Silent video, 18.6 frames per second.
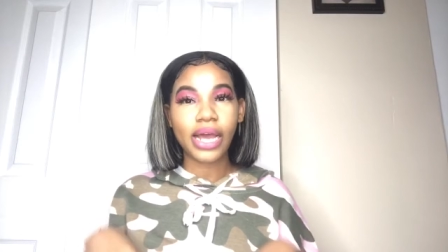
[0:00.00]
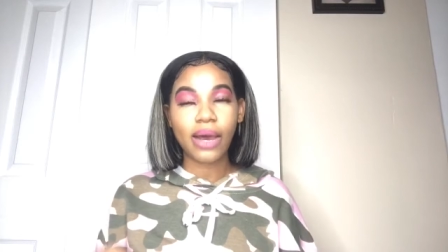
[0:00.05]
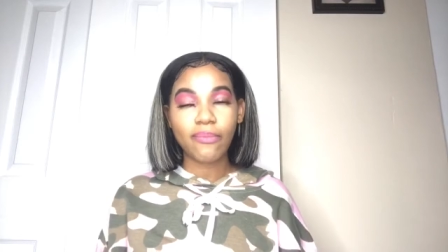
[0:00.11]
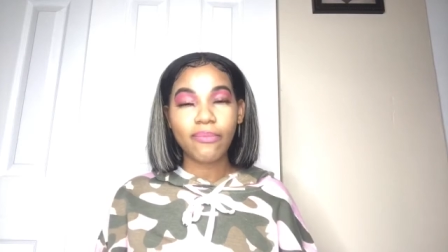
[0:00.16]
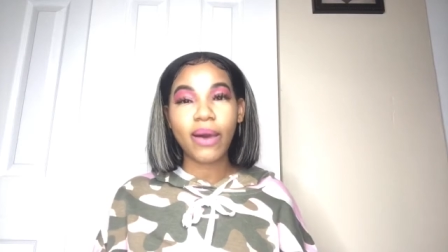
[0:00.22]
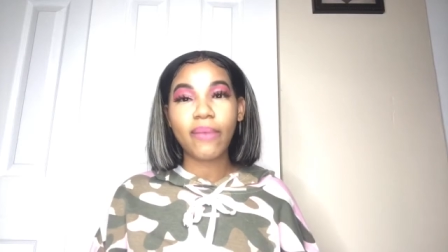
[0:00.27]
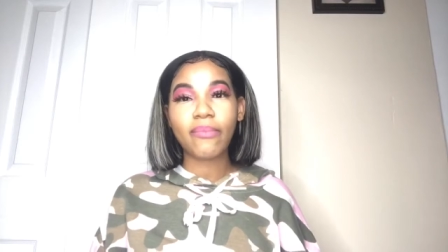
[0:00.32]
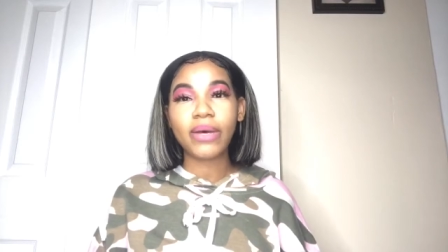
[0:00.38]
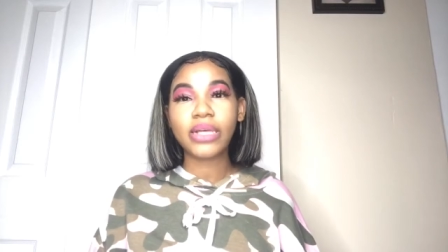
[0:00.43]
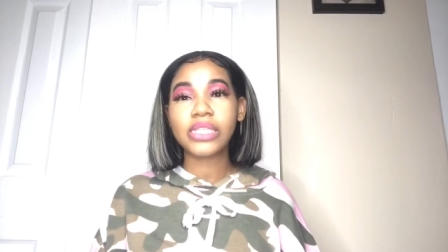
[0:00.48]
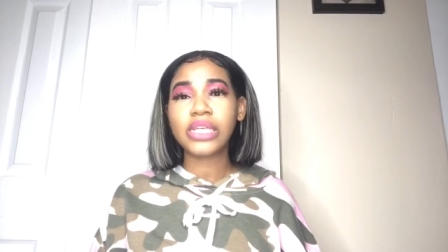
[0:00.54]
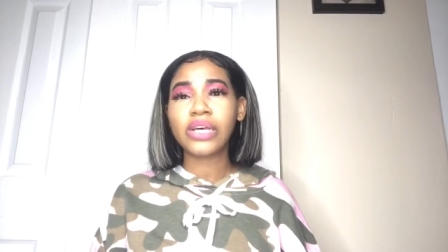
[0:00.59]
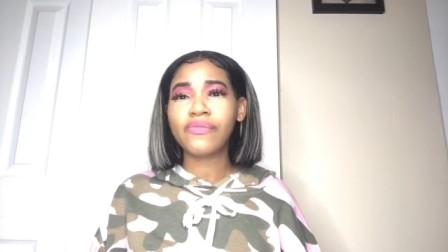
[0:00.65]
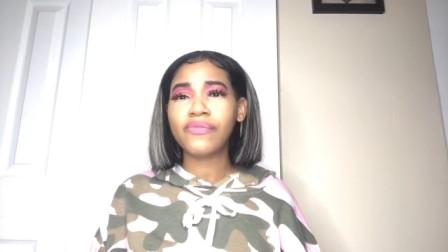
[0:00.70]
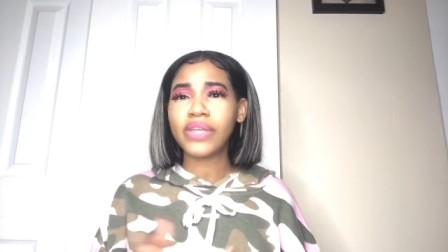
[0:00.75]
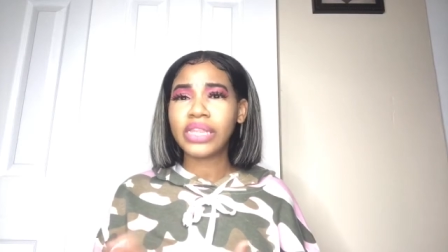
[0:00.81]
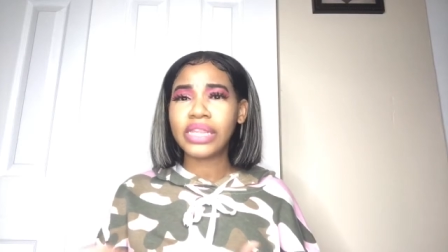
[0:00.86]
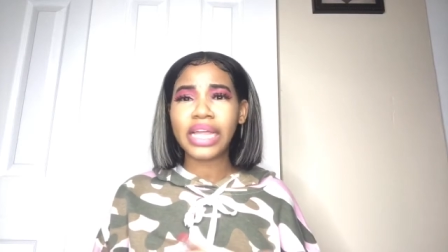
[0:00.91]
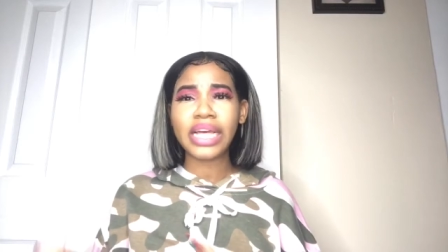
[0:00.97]
I'm by myself.
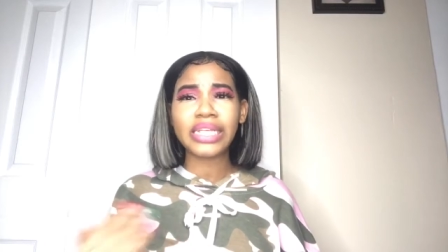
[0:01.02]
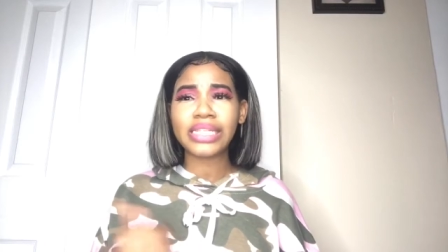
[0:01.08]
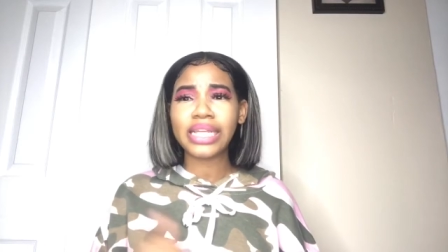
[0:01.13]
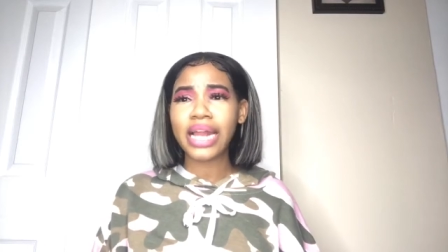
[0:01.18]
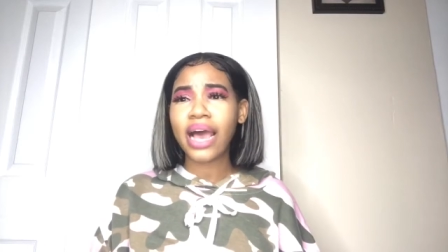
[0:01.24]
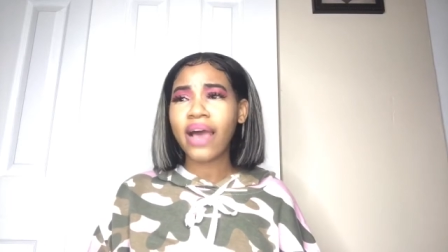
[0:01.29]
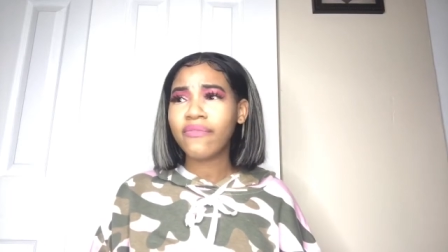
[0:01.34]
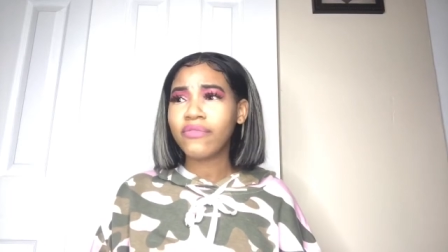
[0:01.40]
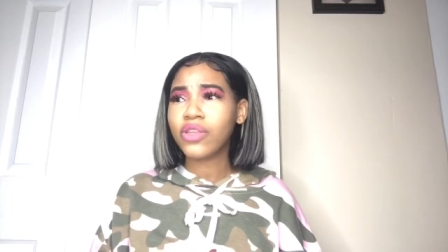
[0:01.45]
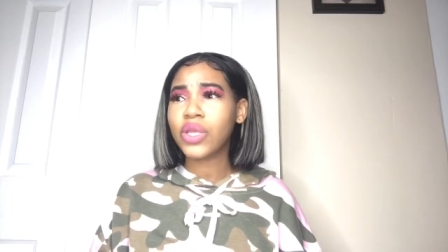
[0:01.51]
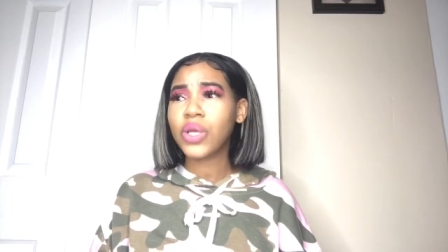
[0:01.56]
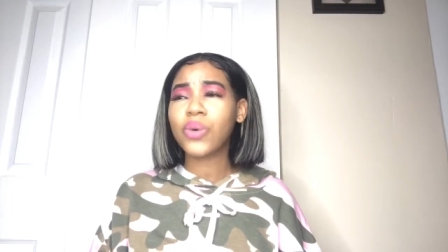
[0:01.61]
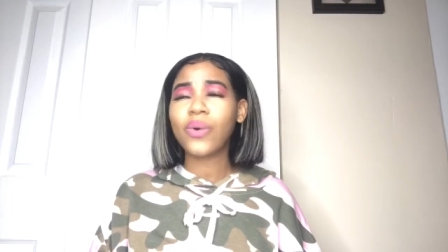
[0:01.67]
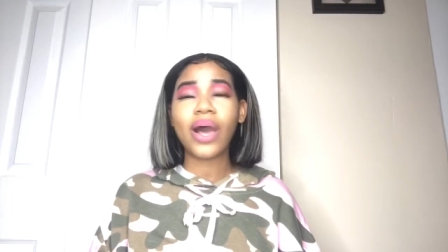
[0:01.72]
And things that I do,